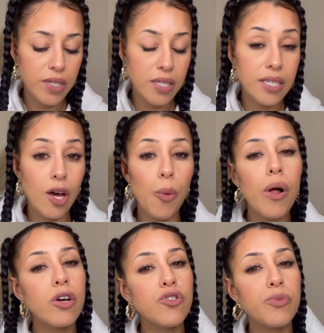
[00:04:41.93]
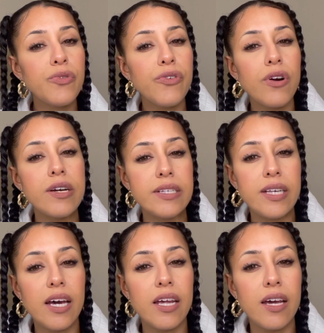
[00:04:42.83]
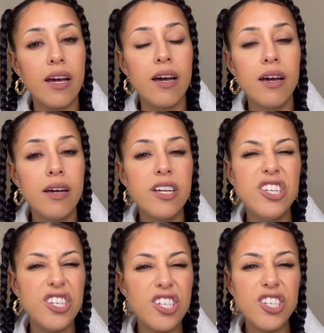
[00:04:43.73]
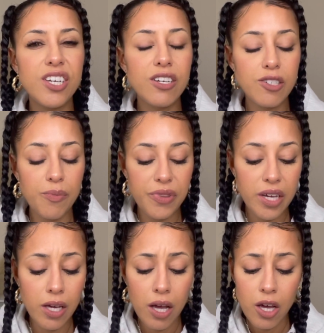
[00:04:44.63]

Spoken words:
nail polish remover is getting dingy or something,